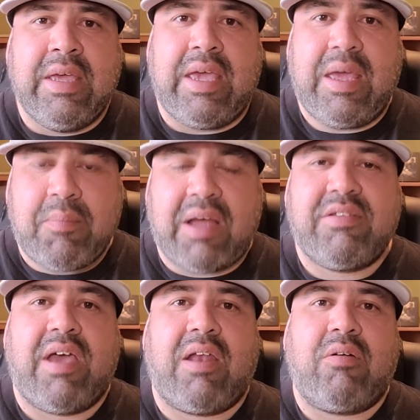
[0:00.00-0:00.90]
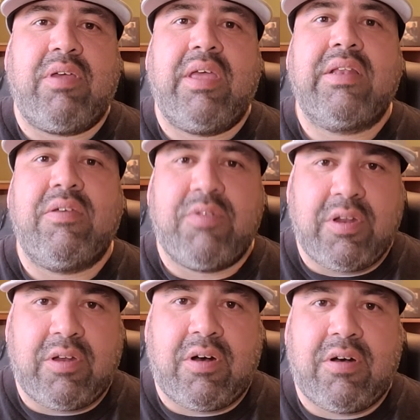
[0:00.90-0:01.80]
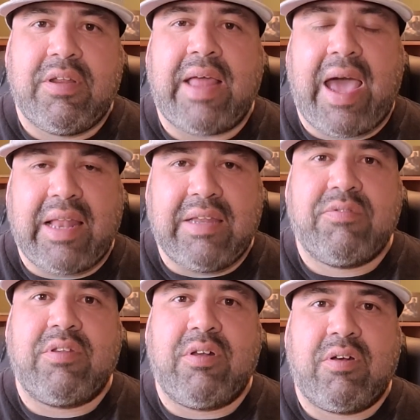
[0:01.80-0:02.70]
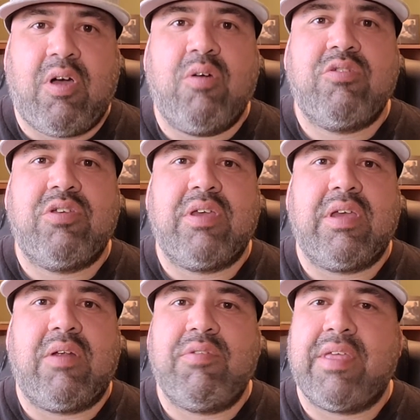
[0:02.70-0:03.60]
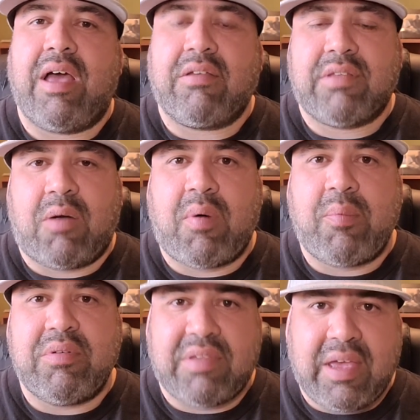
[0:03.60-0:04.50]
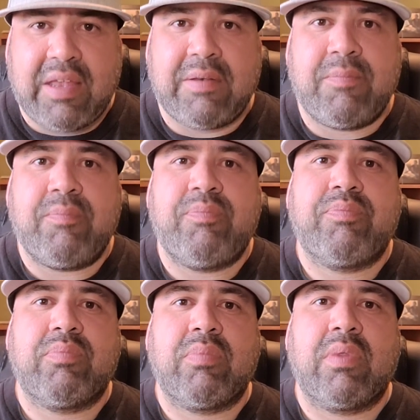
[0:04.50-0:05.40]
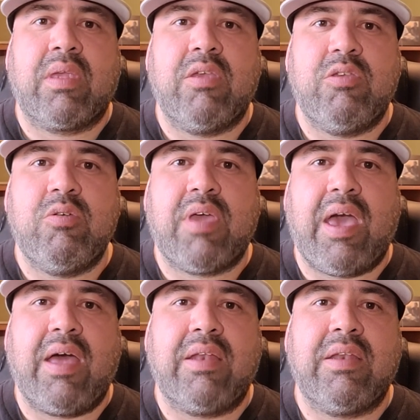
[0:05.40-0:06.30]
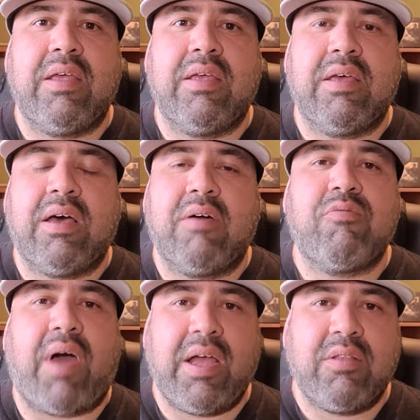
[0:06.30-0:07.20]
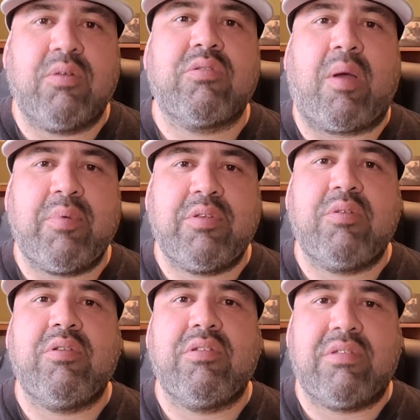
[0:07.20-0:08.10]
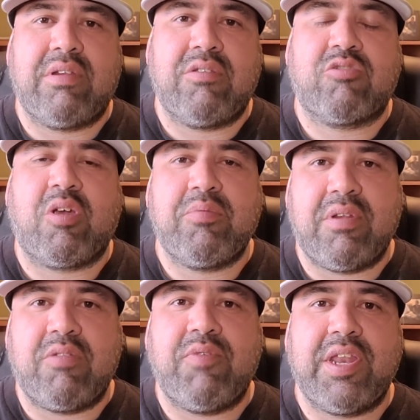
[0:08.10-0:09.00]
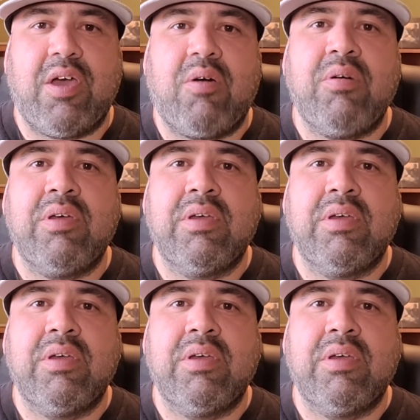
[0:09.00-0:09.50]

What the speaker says: in my channel, in Living to Learn, and at Live to Learn Coaching and everything else that I represent, you can find those opportunities in the description of the video.